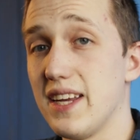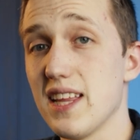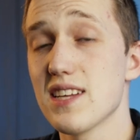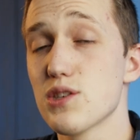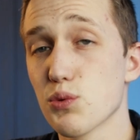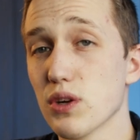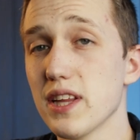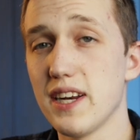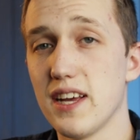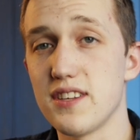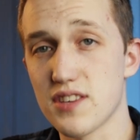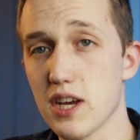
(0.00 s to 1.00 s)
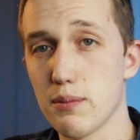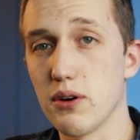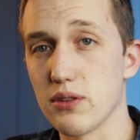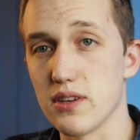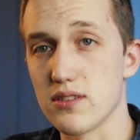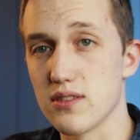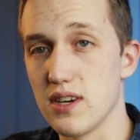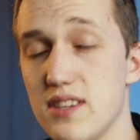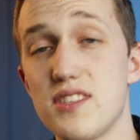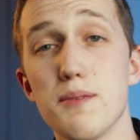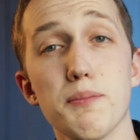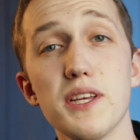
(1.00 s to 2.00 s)
And that's a really nice thing about this. It's
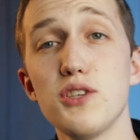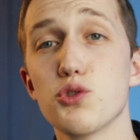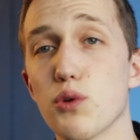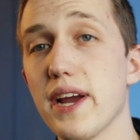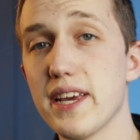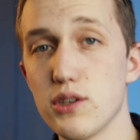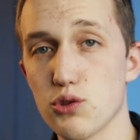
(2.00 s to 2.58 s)
simply drag and